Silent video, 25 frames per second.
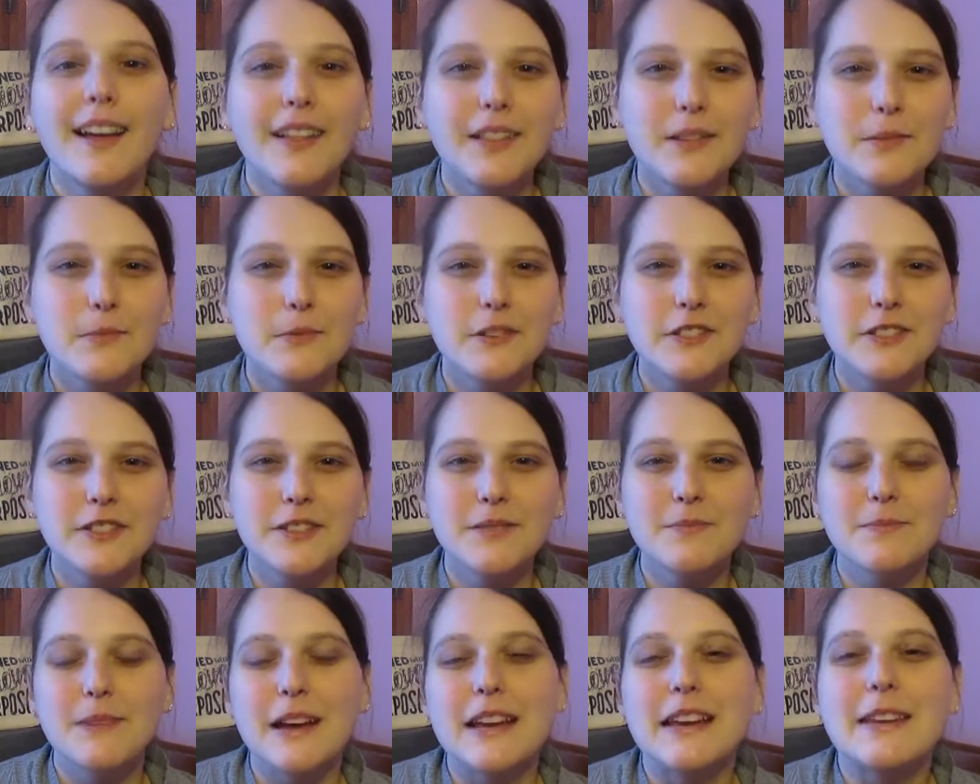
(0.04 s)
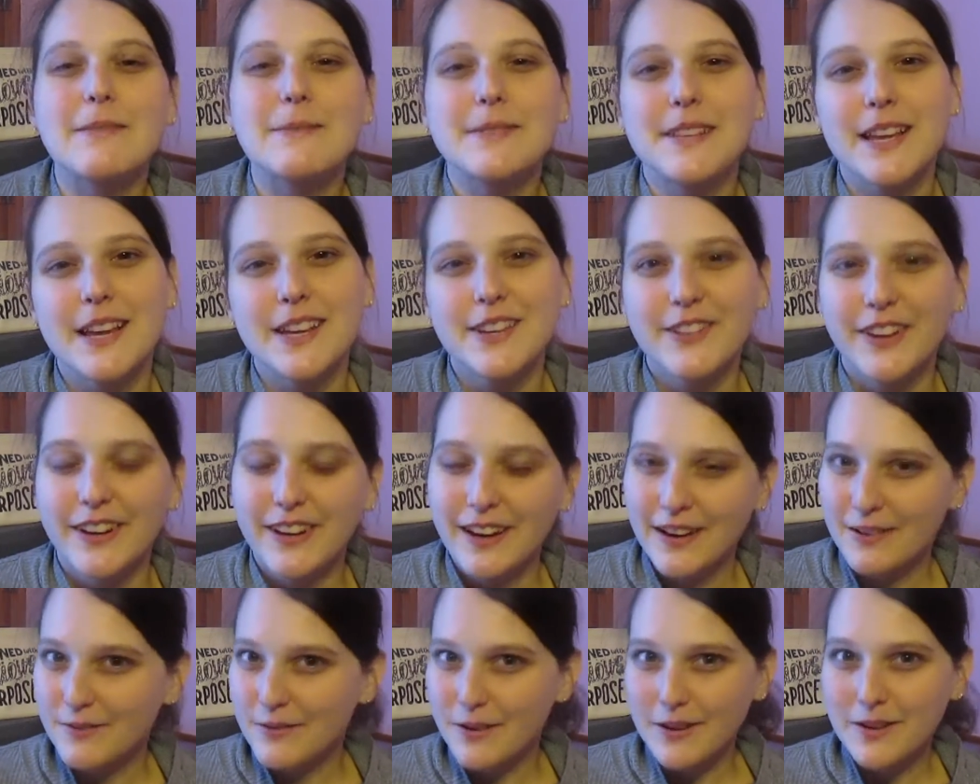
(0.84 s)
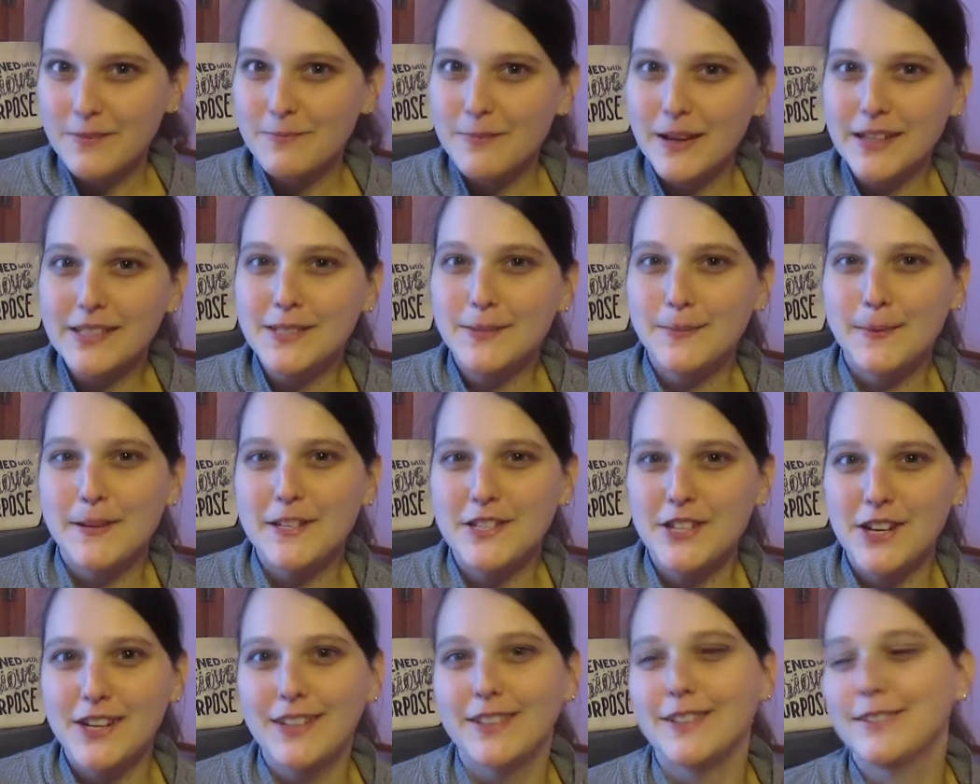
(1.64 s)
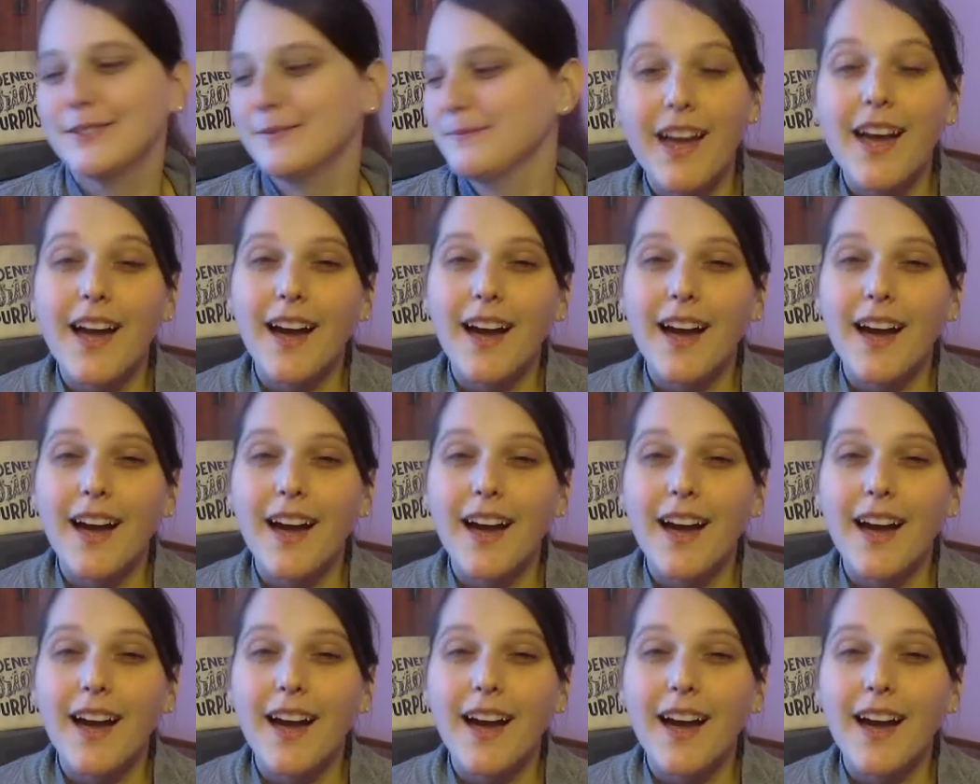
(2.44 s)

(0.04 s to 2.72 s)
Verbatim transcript: Hello booktube, my name is Adrienne and welcome back to my channel.